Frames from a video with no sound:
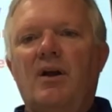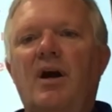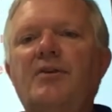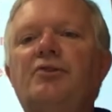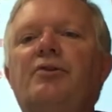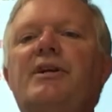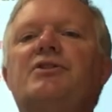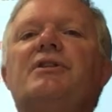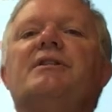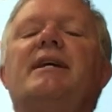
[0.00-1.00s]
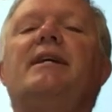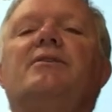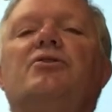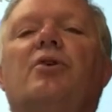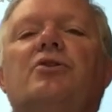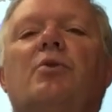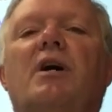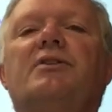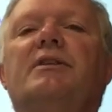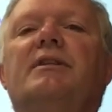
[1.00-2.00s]
Other traditions that George
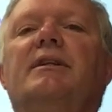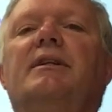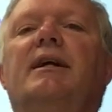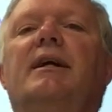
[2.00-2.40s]
Washington